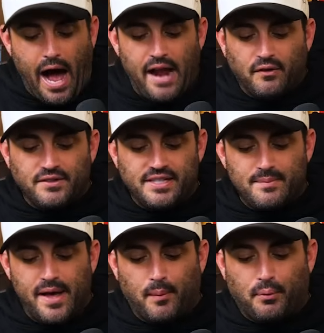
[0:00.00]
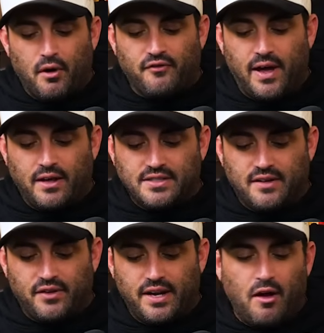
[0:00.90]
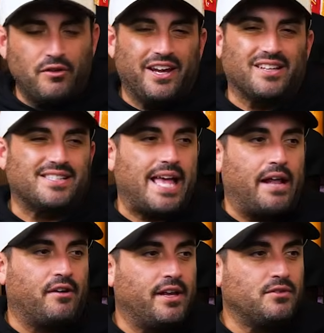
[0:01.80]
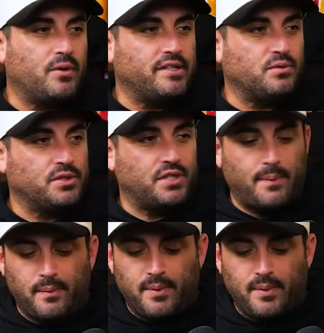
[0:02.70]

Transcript: I don't see male profiles only on Saturdays when I switch it up a